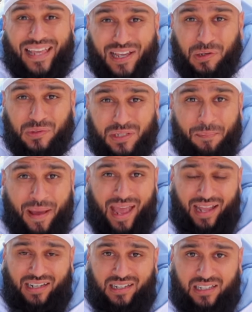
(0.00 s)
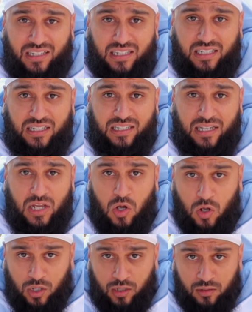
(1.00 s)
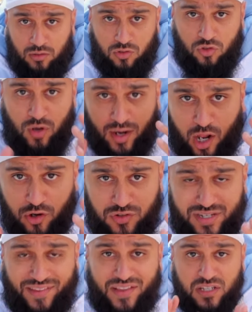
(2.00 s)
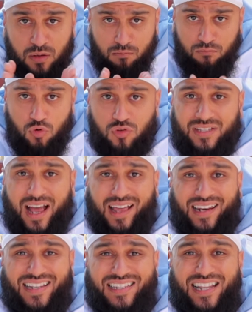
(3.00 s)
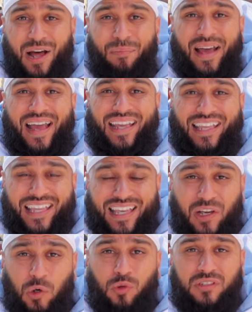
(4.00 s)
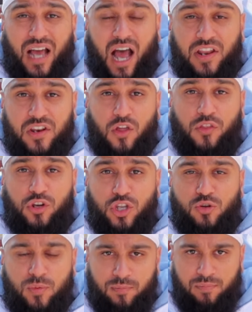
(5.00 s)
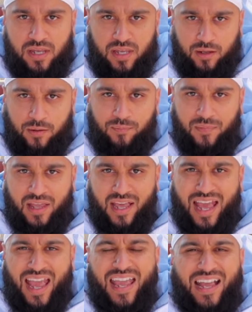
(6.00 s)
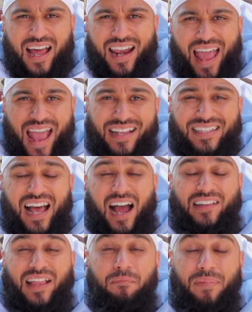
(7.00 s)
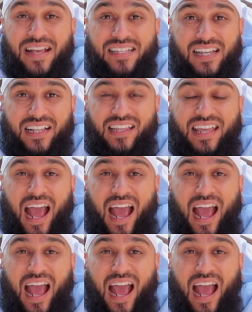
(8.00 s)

killed a man. Try to understand this. Musa alayhi salam killed another human being. He got exiled and basically